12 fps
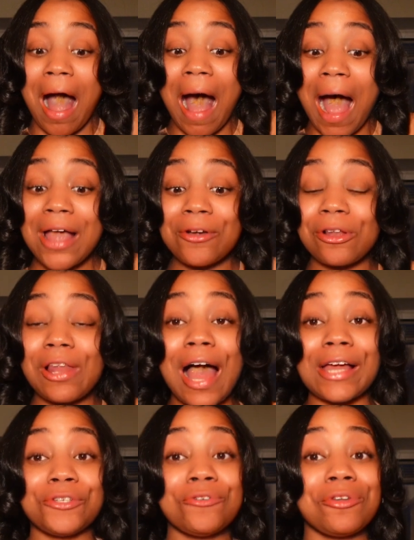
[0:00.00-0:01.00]
I ain't gonna
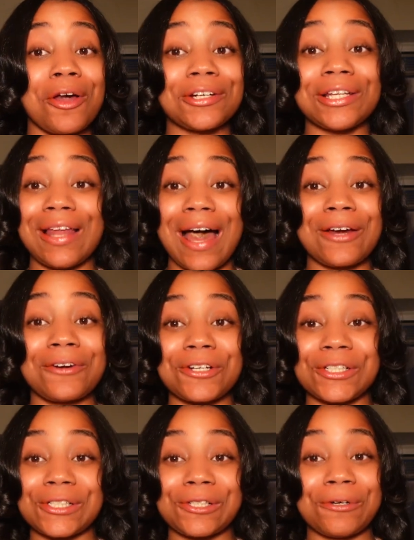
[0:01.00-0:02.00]
lie, you learned a lot in
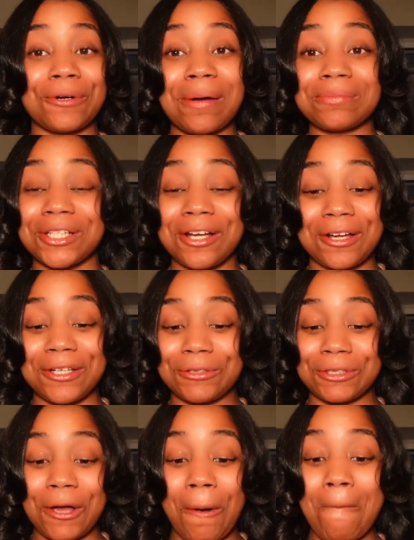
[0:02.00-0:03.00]
nursing school. I'm telling you.
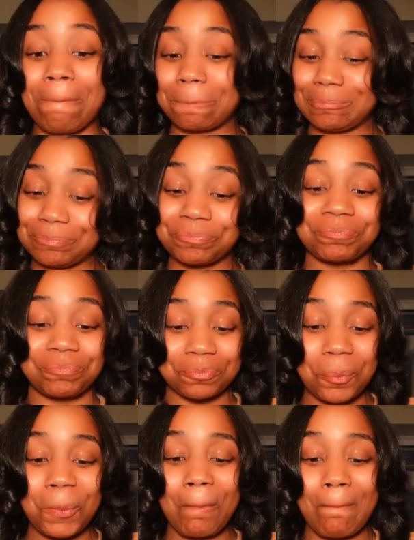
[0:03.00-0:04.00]
So
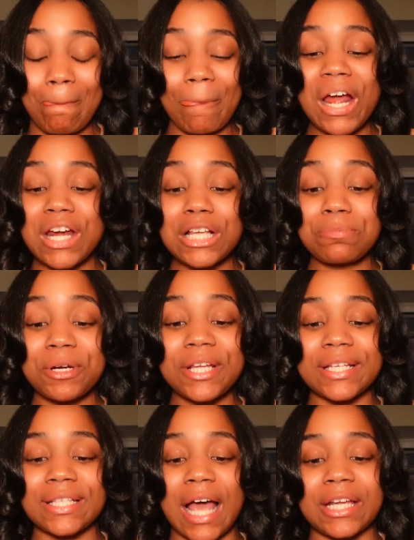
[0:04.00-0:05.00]
that's pretty
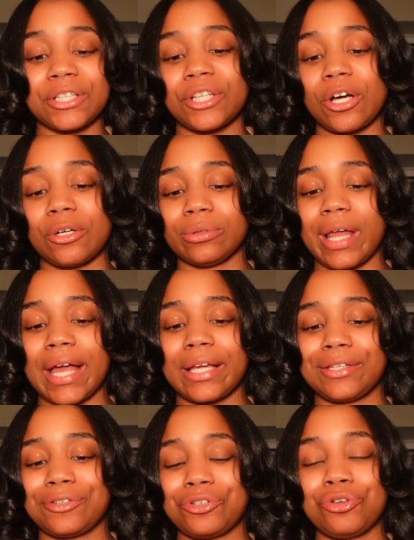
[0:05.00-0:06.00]
exciting though. Like
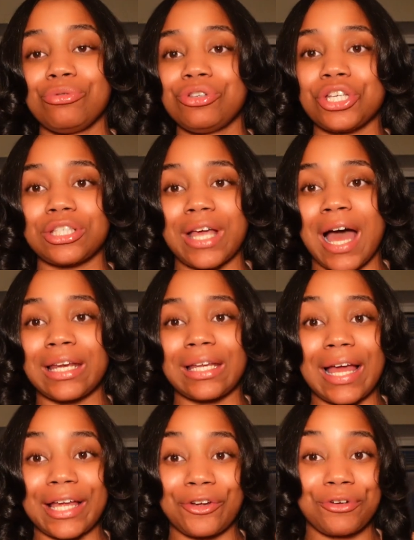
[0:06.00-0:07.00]
you just kind of
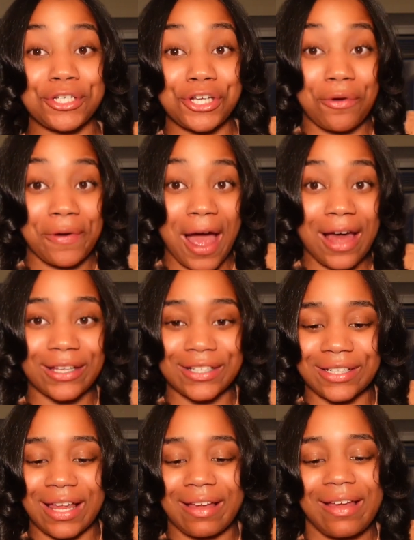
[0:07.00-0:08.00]
like increase your
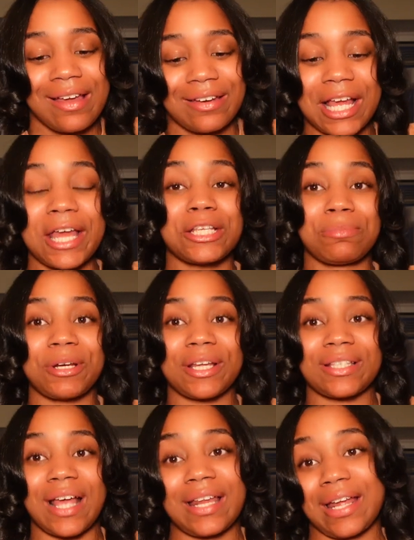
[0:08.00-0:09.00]
knowledge. Like that is pretty
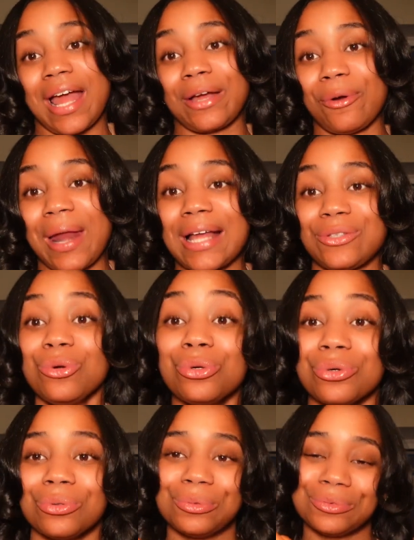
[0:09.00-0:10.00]
exciting. I ain't gonna lie to you.